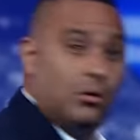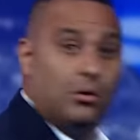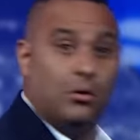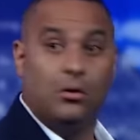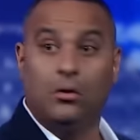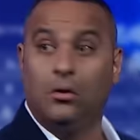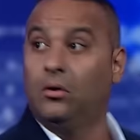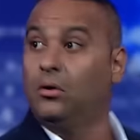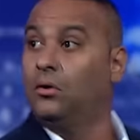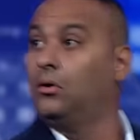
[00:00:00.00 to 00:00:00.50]

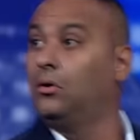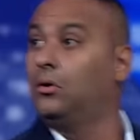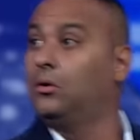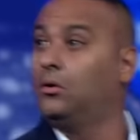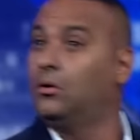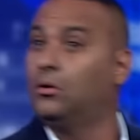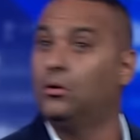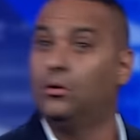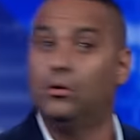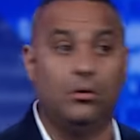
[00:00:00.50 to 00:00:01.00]

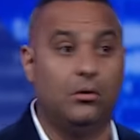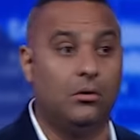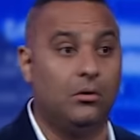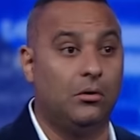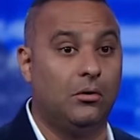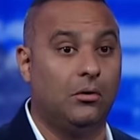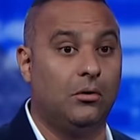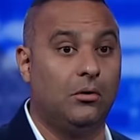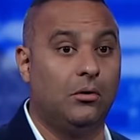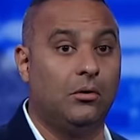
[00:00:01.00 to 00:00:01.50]

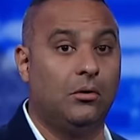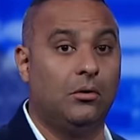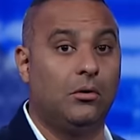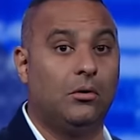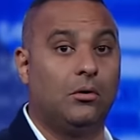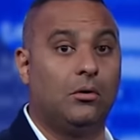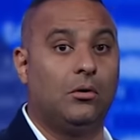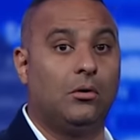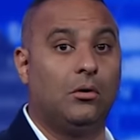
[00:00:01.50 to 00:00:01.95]
(silence)